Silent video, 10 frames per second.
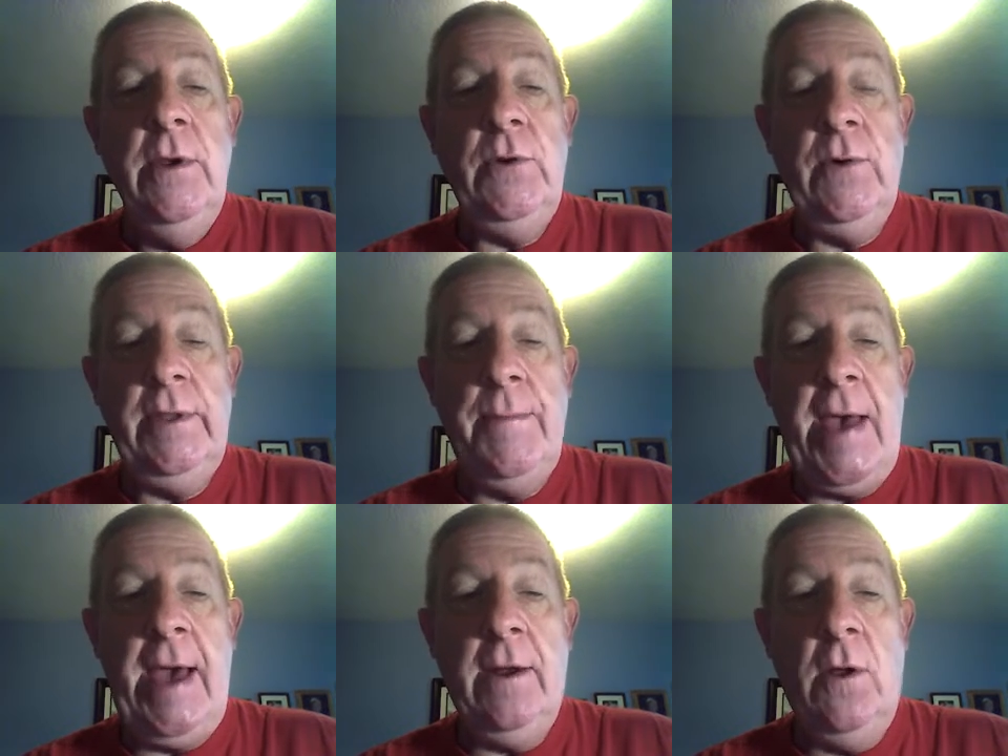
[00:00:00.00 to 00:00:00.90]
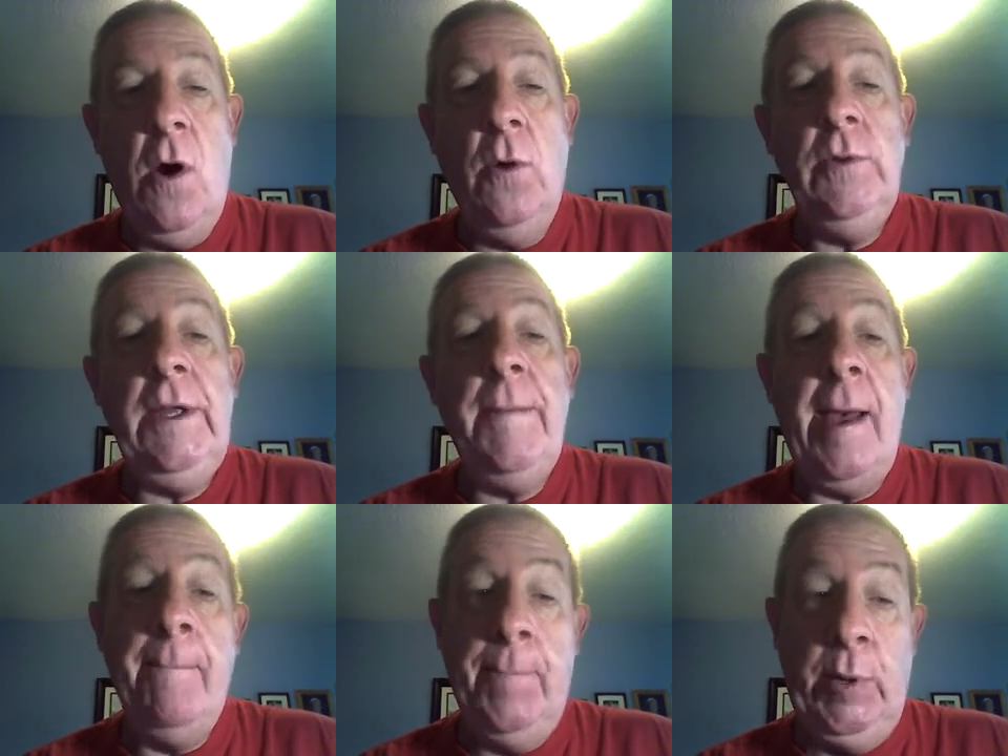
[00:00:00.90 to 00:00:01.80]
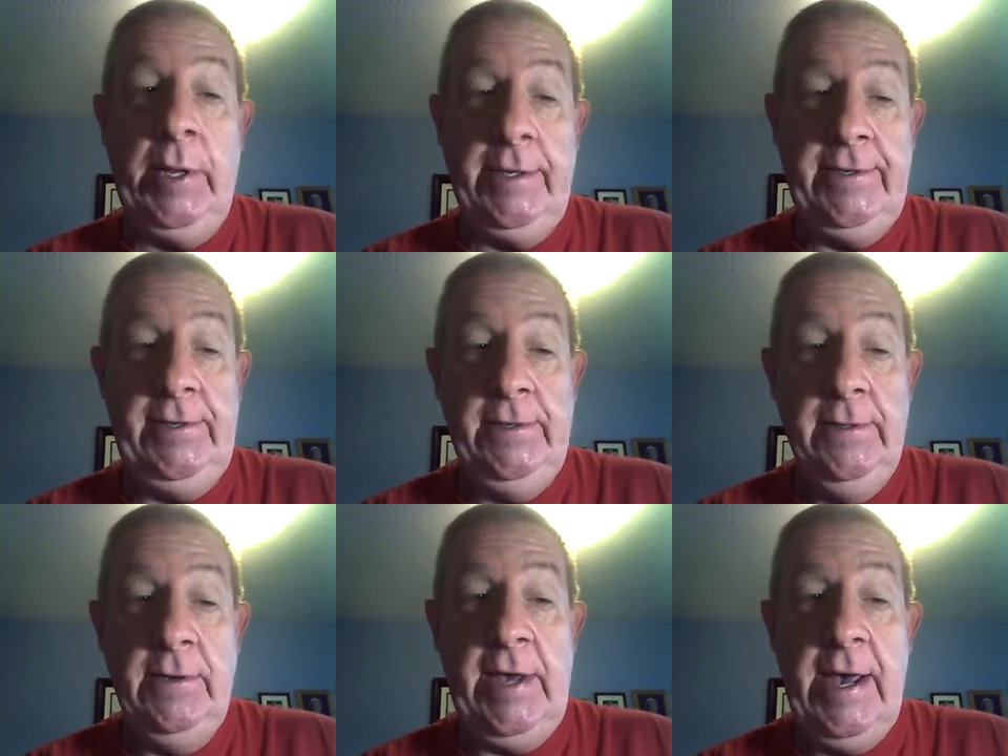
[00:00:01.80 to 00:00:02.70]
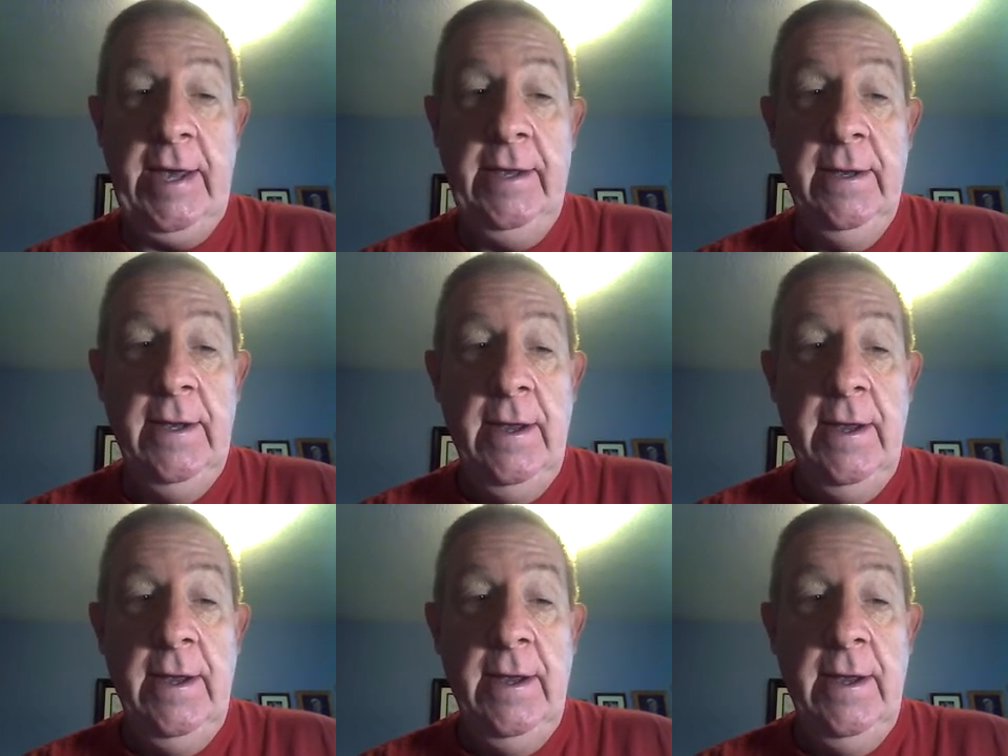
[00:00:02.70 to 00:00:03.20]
during the battle only by bullets, okay?